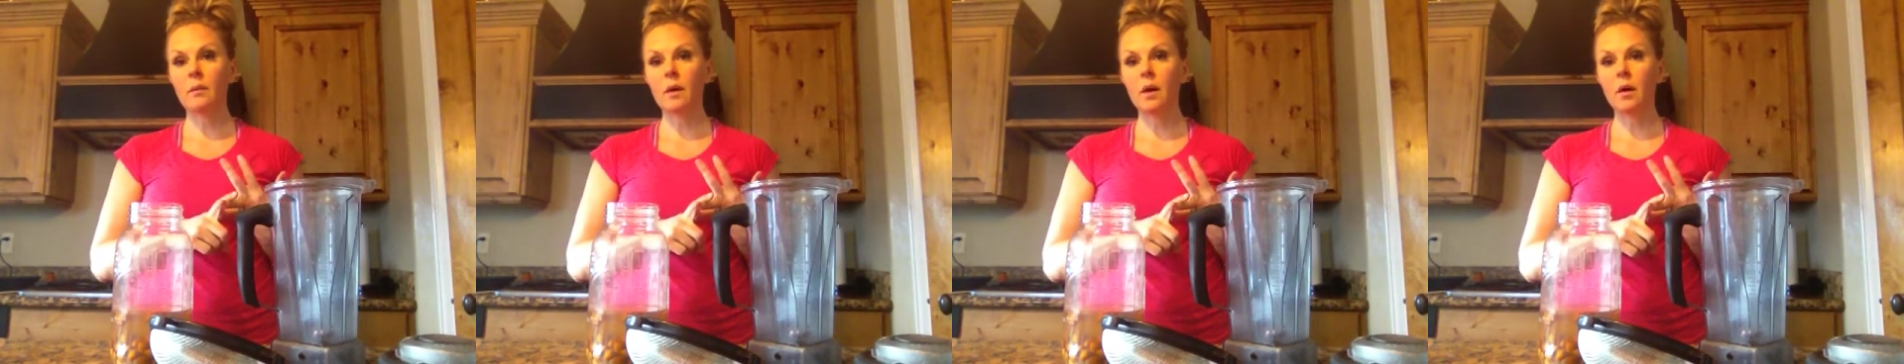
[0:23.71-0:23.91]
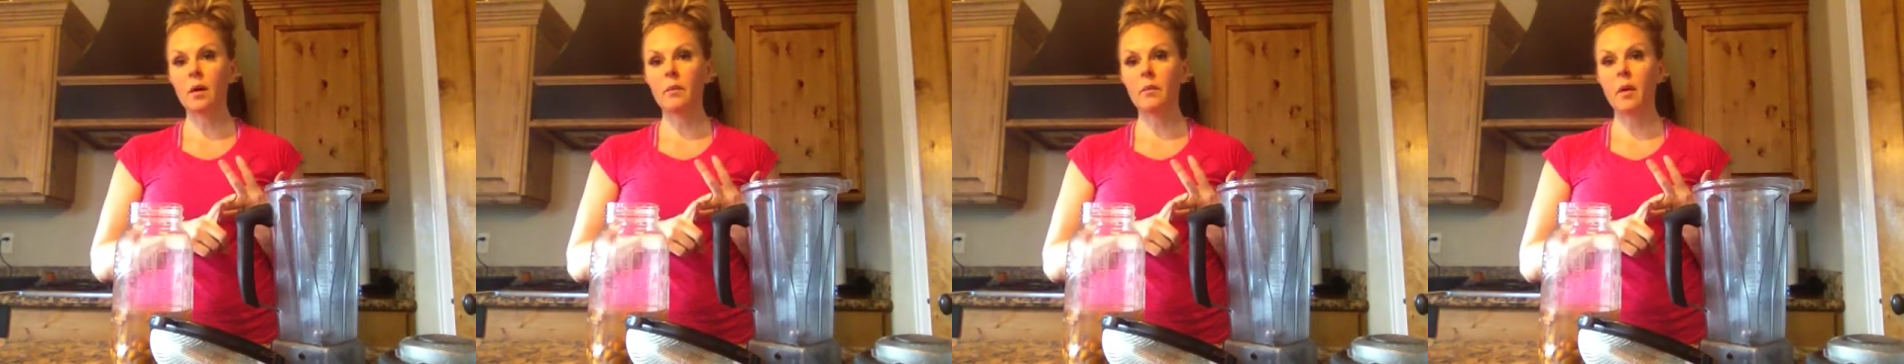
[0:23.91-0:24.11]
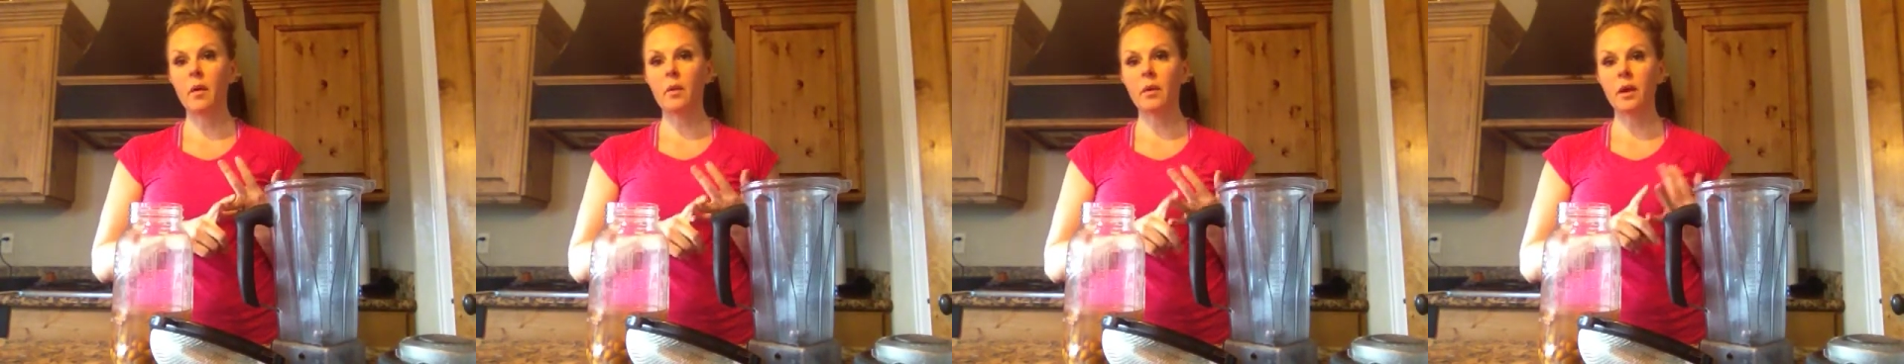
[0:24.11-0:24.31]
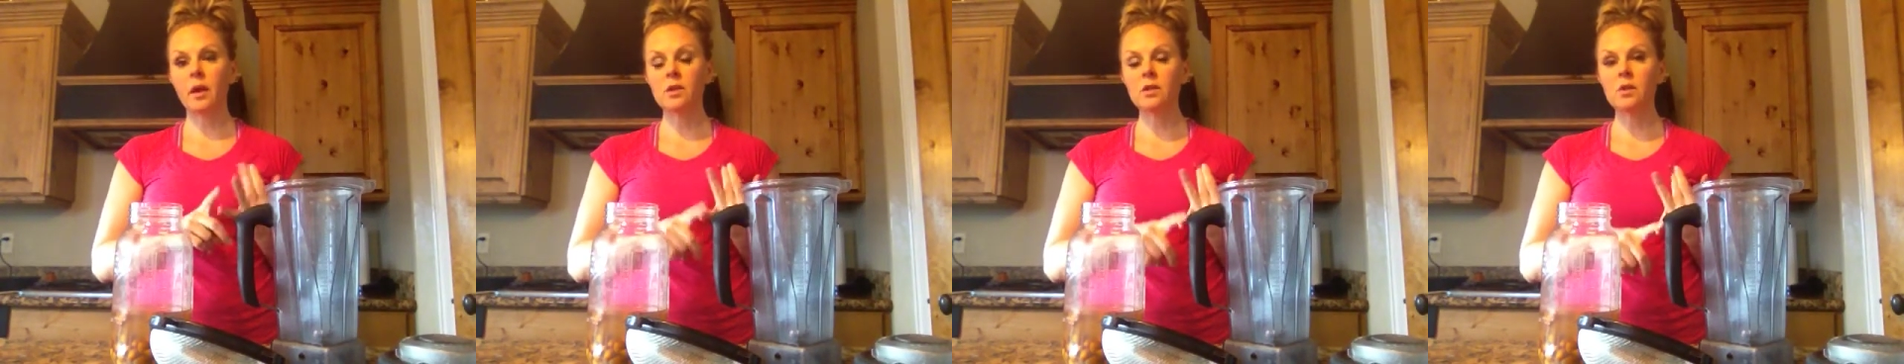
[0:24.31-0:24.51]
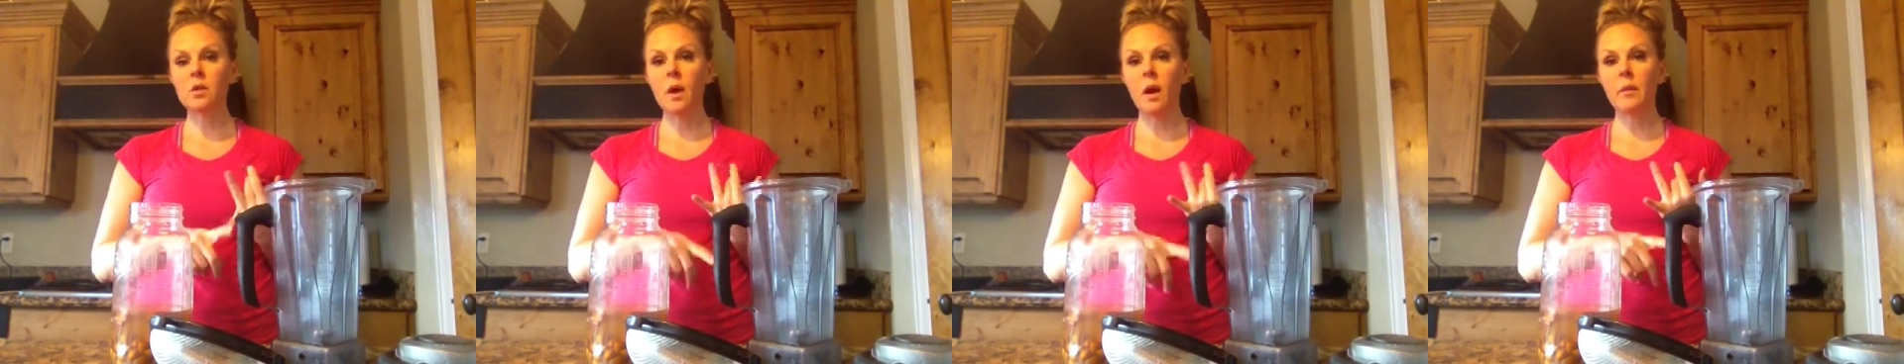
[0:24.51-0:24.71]
milk, but when I
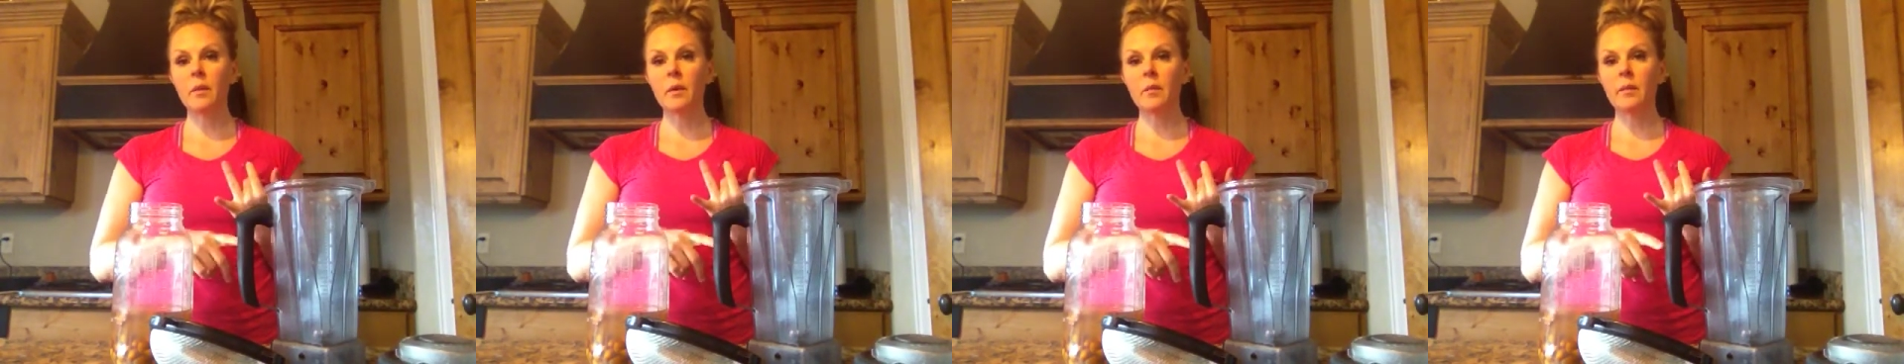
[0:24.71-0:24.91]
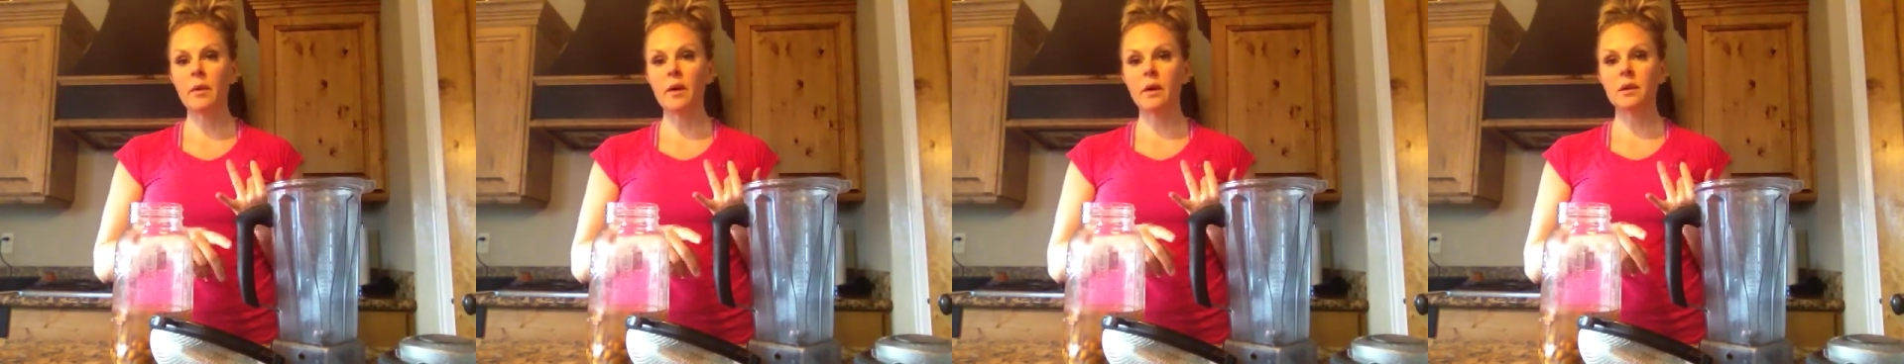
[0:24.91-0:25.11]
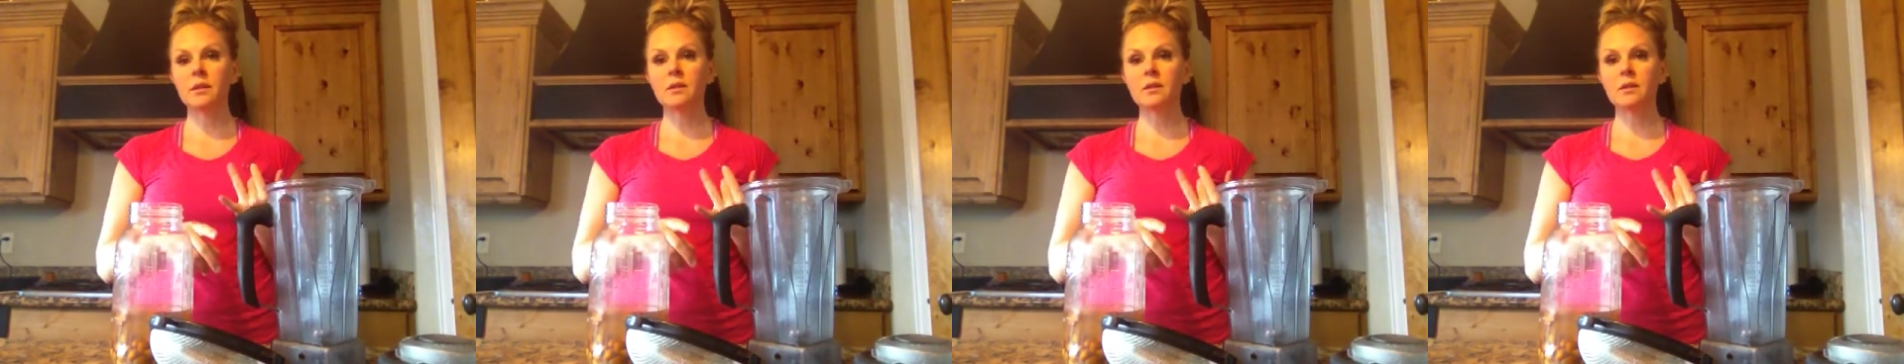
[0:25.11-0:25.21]
do almond milk,